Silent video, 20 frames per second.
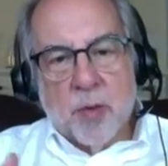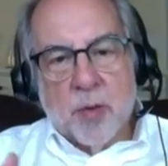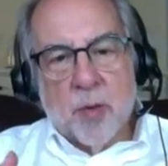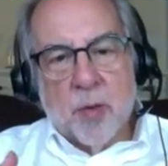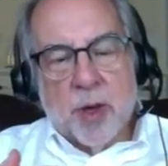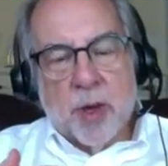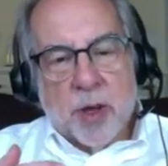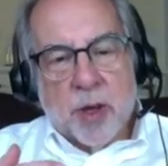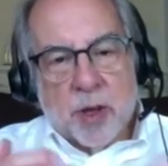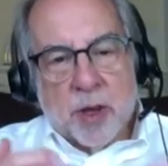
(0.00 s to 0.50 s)

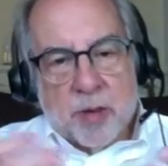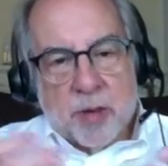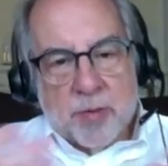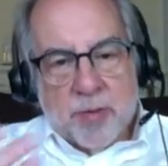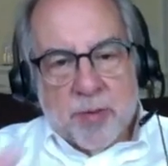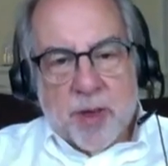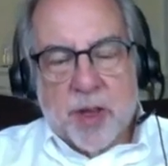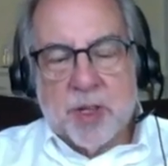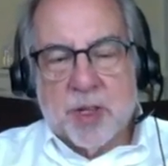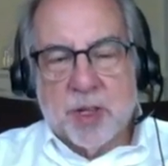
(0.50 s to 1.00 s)
we can
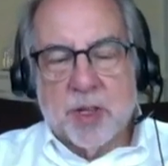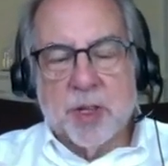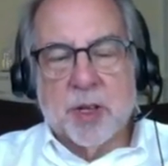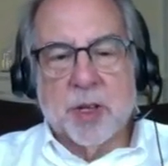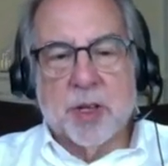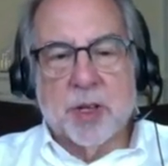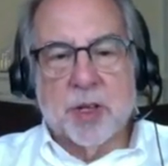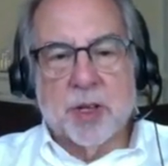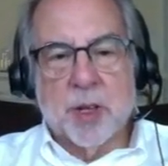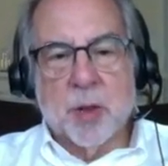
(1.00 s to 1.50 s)
invest it
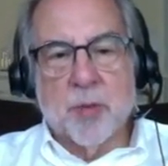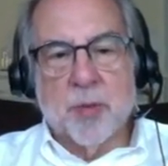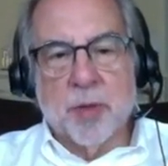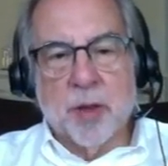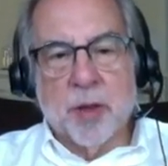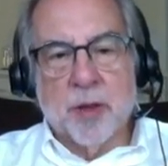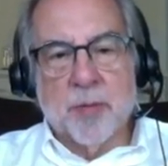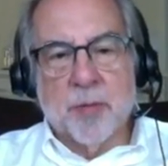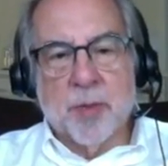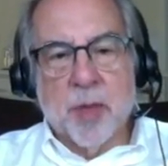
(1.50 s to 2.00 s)
in
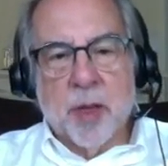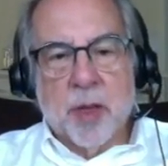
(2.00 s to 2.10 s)
something.